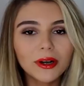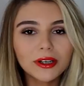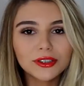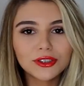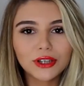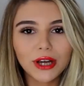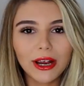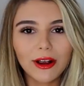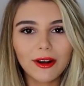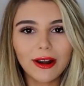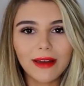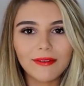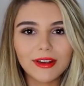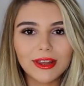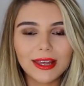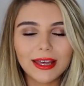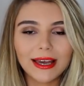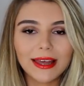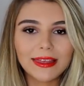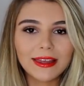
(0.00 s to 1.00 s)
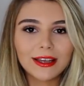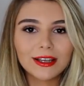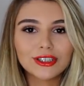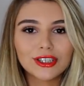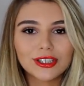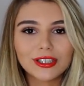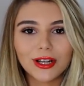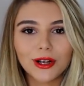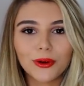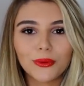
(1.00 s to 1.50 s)
works great on everything. I think
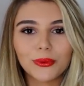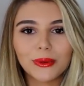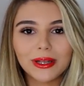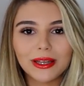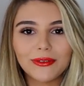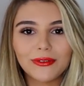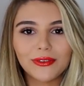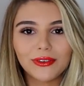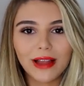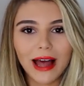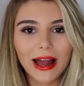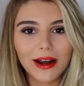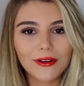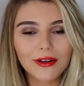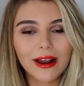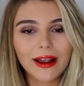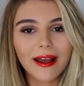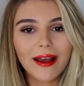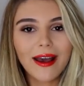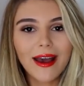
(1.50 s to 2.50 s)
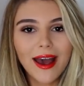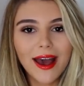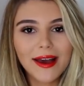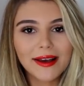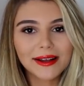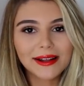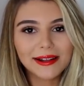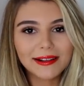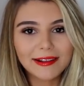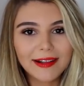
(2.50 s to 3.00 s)
it's just like a really flattering,
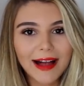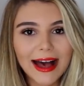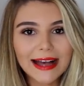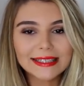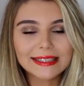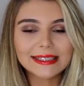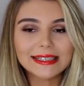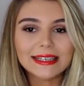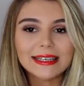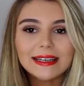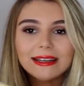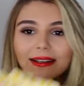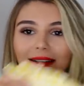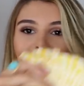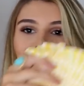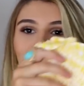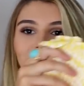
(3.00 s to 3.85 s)
classy